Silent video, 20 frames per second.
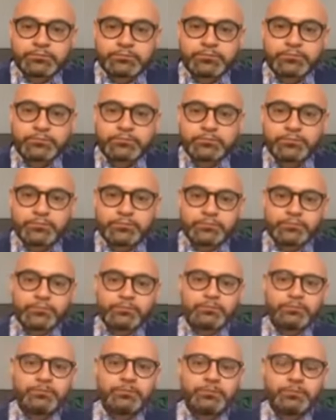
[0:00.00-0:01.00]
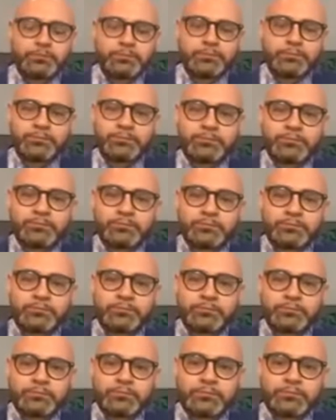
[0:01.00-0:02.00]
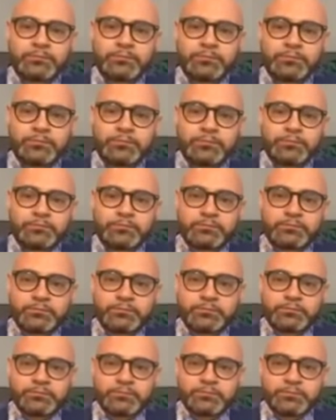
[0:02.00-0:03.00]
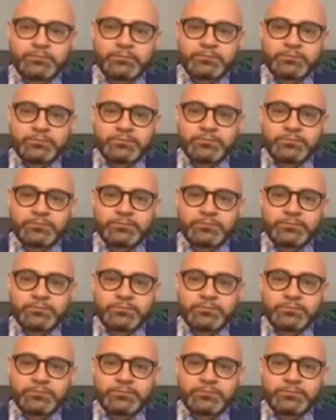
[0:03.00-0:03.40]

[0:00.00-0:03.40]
No words are spoken by the person on screen.